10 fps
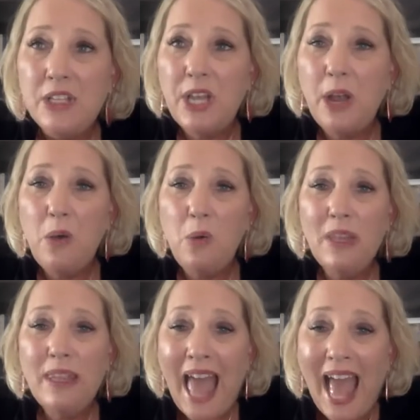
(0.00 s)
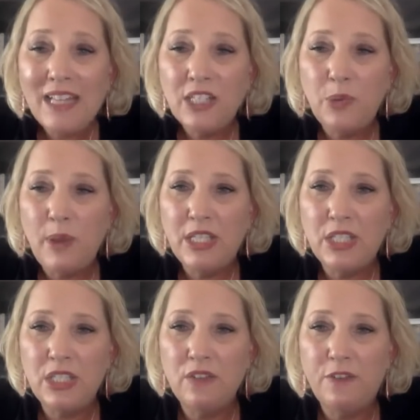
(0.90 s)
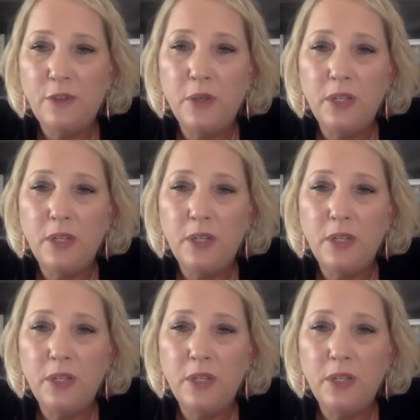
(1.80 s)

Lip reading: So last question for